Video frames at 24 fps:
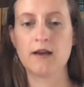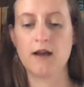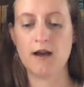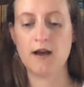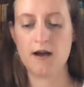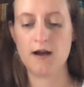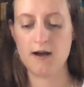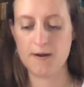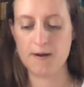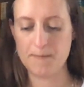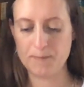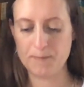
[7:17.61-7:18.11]

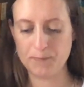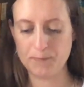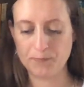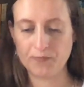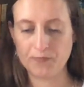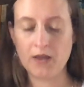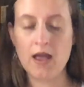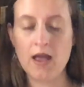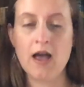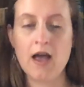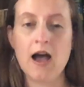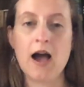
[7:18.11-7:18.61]

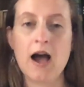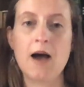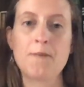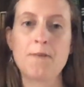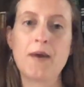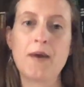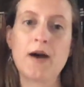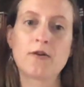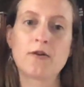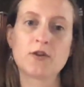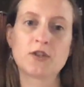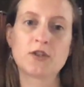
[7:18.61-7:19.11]
I'm
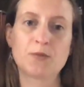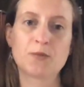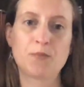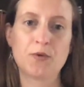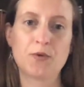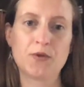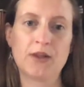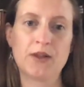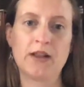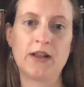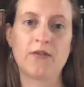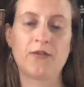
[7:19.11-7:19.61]
now going to put
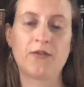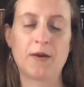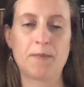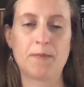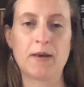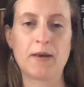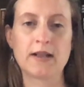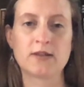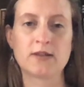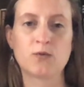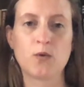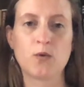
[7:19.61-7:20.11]
these
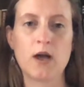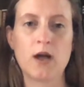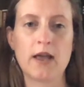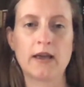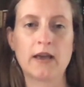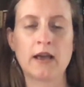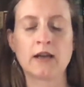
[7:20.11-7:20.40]
flippets away.